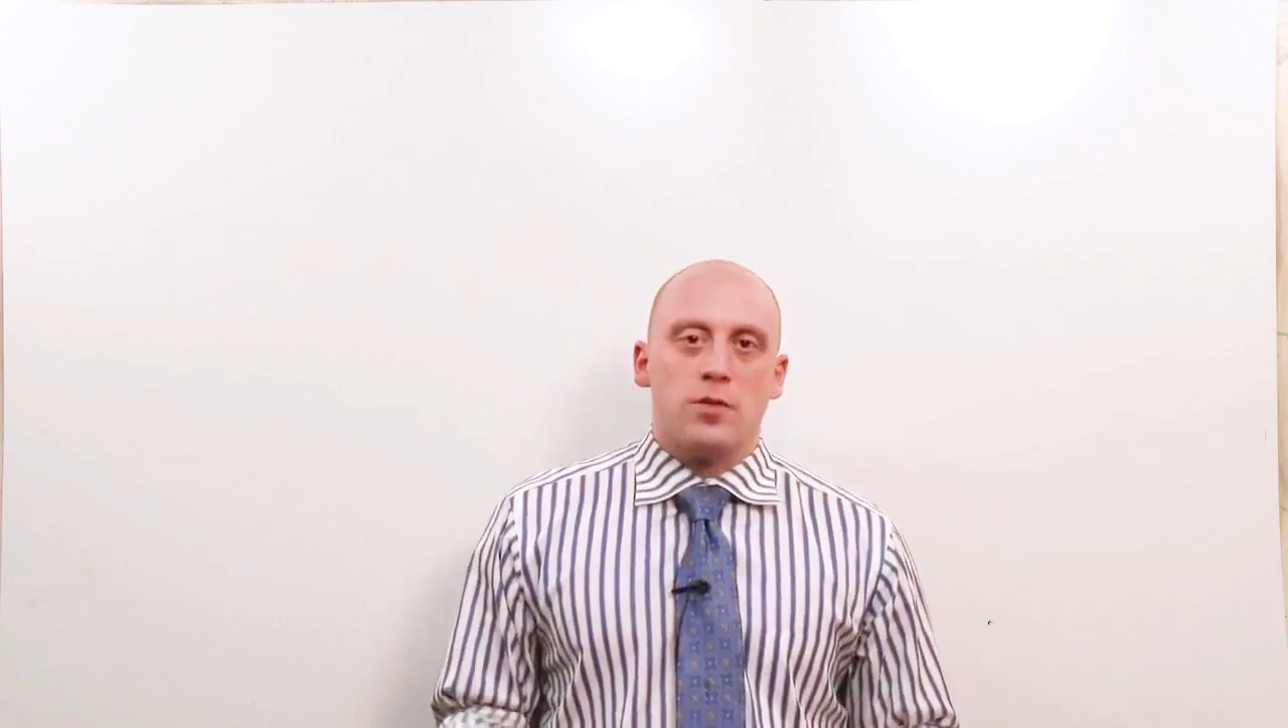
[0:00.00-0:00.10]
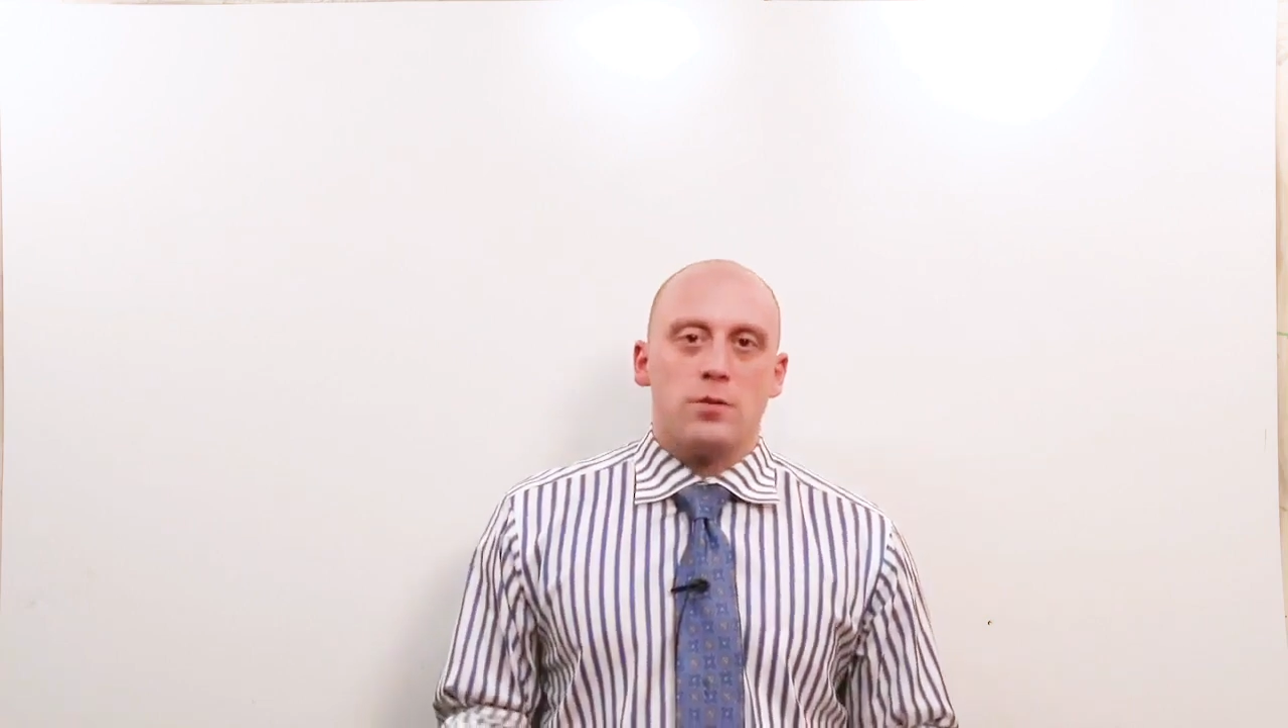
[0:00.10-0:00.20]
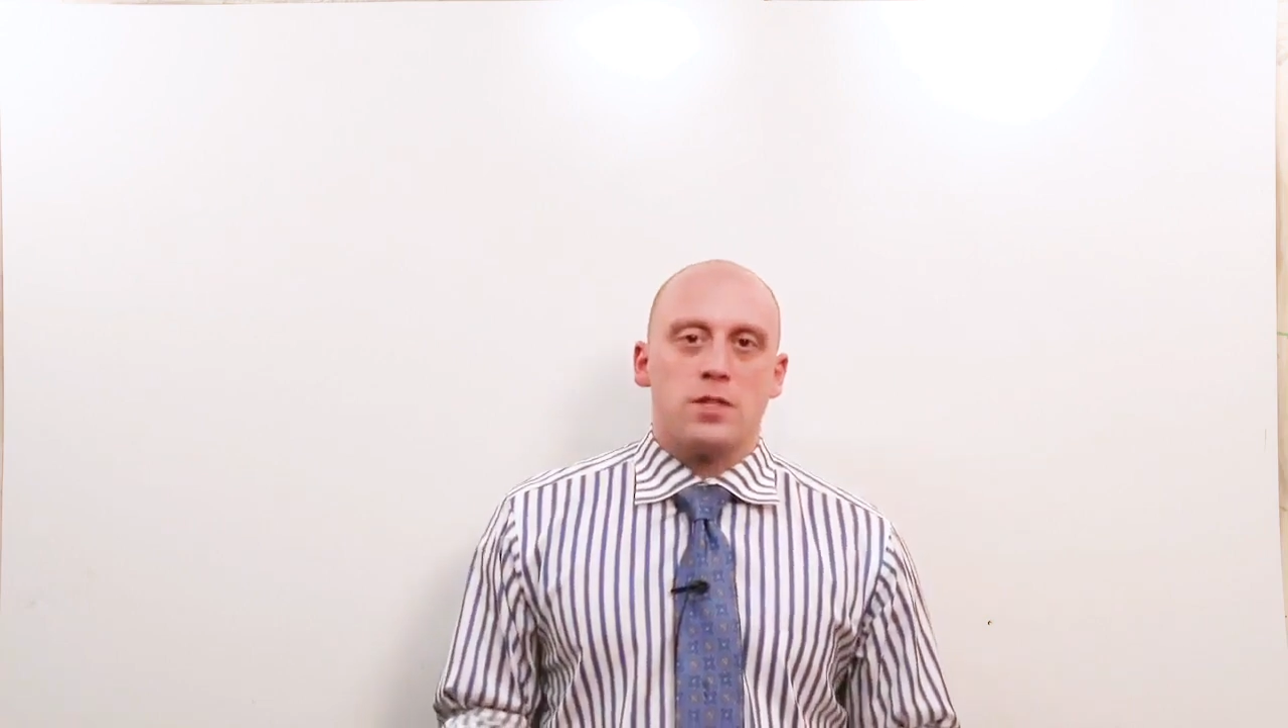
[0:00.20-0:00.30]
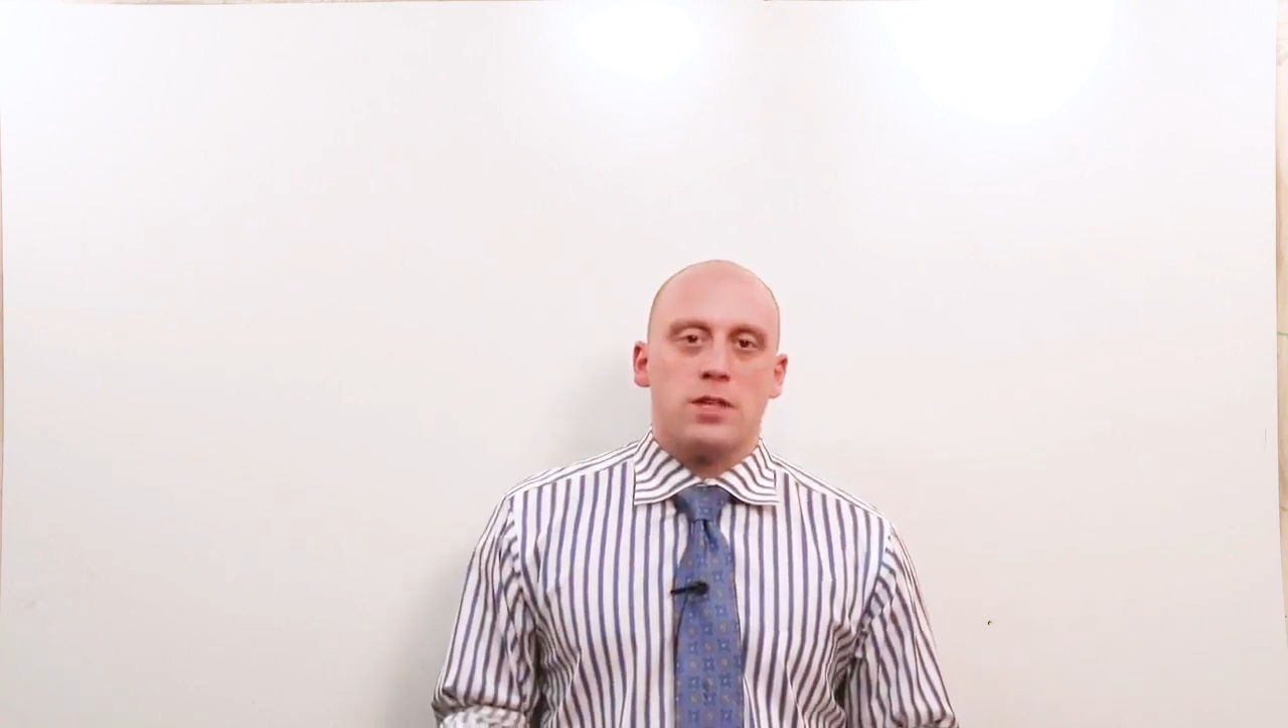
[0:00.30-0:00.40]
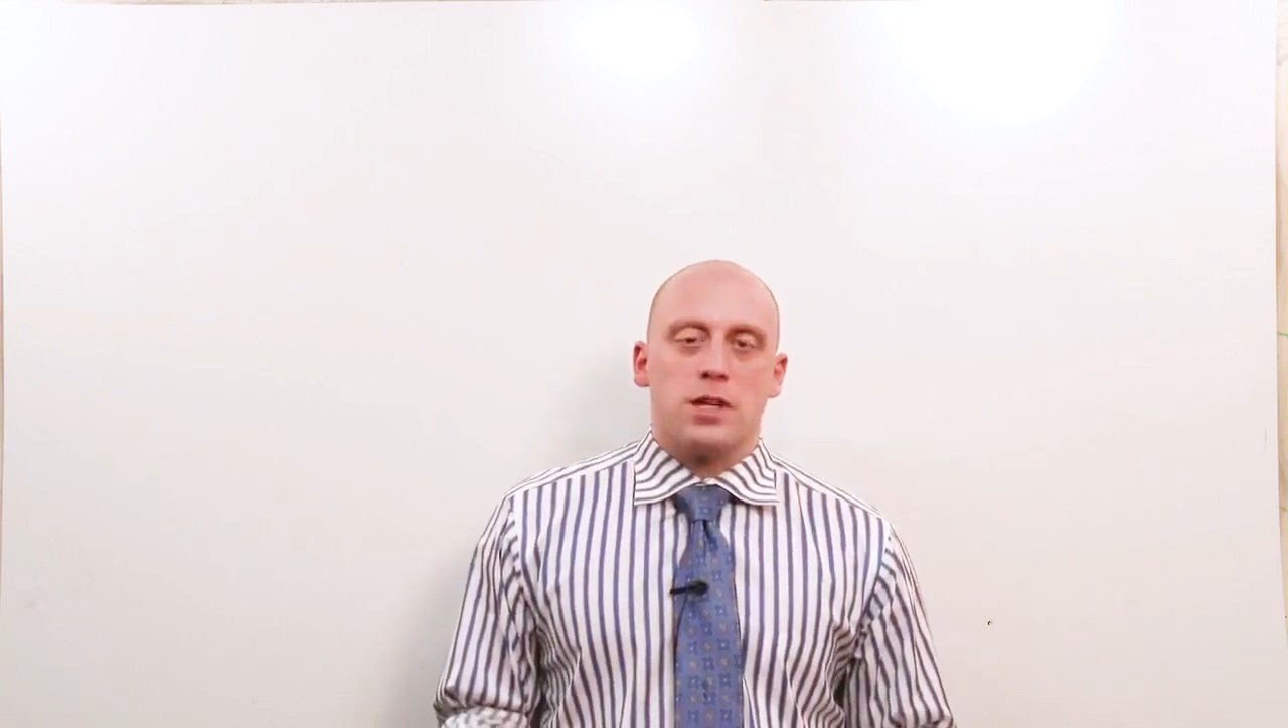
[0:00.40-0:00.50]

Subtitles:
from this